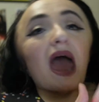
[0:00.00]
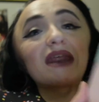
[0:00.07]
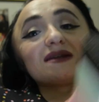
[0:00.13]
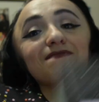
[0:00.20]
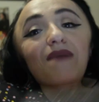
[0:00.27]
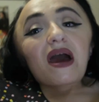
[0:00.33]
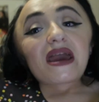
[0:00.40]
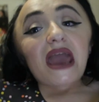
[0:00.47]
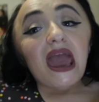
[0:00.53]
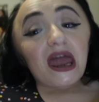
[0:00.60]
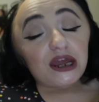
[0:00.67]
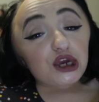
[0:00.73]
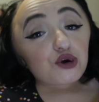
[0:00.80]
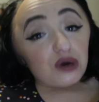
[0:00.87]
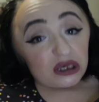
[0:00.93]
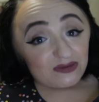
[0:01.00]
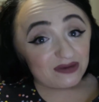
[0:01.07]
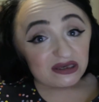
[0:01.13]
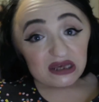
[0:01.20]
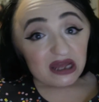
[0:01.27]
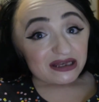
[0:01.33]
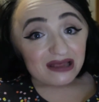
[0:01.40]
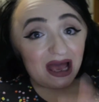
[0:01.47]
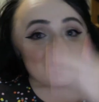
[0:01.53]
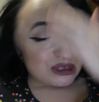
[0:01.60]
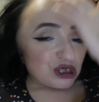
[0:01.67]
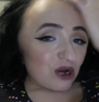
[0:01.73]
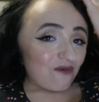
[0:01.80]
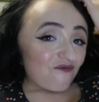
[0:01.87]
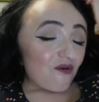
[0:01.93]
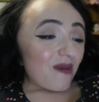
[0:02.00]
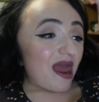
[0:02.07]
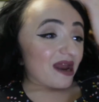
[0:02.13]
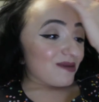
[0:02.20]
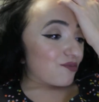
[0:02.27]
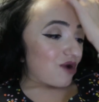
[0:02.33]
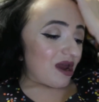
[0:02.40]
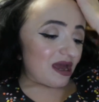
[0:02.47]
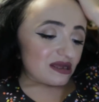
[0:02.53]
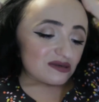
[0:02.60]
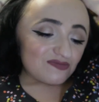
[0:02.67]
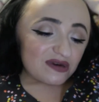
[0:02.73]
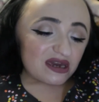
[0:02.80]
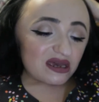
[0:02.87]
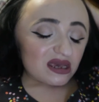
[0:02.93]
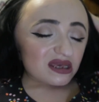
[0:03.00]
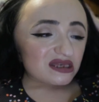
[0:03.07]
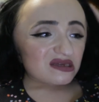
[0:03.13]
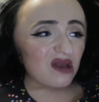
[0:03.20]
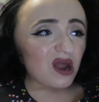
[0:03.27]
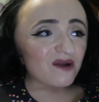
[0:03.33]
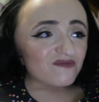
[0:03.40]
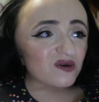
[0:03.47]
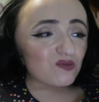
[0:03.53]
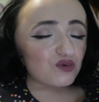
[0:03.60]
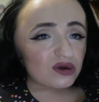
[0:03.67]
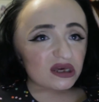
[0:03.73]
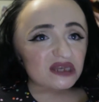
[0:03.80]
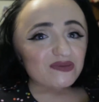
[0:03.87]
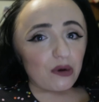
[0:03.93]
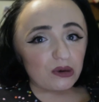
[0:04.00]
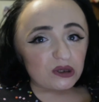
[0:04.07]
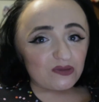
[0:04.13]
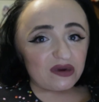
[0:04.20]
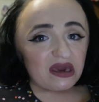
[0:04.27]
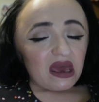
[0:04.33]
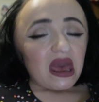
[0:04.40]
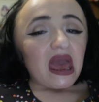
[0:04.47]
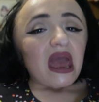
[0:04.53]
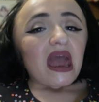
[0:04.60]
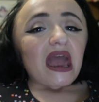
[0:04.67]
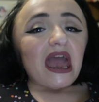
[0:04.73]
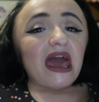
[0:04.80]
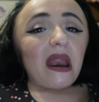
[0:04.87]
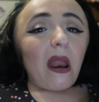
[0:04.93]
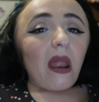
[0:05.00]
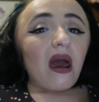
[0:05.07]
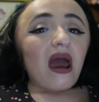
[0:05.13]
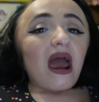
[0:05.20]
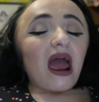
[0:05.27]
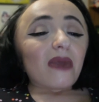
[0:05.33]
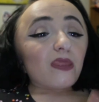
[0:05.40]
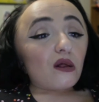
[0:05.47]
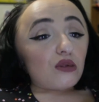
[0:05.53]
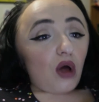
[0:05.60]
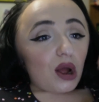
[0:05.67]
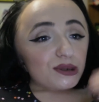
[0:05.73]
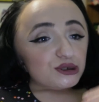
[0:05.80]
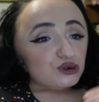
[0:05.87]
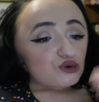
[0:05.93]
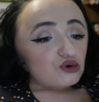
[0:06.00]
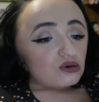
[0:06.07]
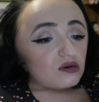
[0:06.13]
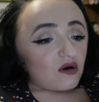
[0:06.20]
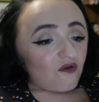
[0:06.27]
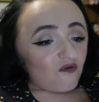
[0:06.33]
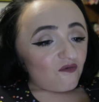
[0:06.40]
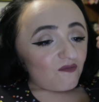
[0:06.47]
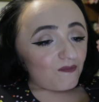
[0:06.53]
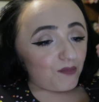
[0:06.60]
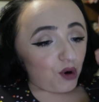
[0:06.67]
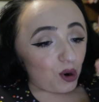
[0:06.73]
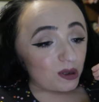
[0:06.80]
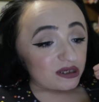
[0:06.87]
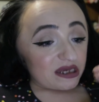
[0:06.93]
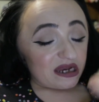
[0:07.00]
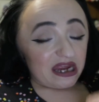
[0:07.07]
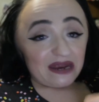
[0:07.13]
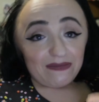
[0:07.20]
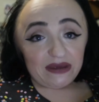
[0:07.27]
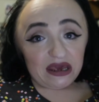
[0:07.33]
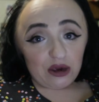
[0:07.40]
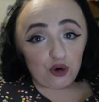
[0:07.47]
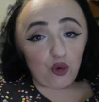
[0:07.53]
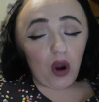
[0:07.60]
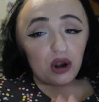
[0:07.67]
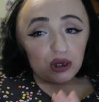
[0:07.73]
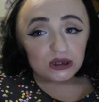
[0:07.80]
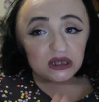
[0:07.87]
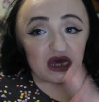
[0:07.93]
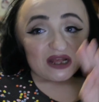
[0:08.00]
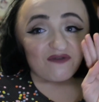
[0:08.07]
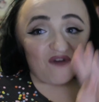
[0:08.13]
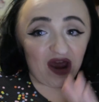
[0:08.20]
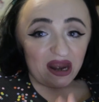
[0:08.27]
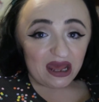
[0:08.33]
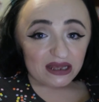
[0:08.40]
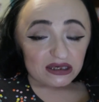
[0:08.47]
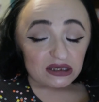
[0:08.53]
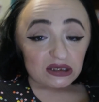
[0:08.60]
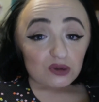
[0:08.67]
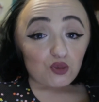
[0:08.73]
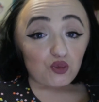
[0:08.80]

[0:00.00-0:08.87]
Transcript: I didn't buy any Christmas sets last year from any brand because none of them really spoke to me. And the logical person in me who understands finances